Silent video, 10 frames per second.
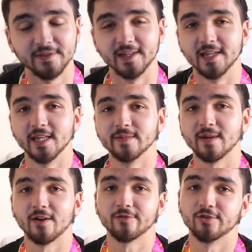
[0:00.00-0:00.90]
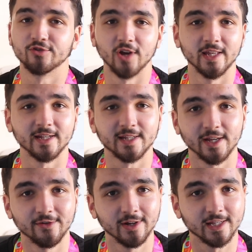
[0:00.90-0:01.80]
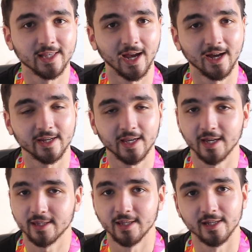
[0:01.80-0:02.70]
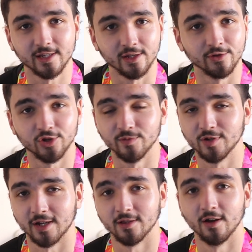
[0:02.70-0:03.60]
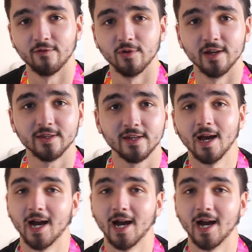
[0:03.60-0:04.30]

the marathon training series that I kicked this YouTube channel off with.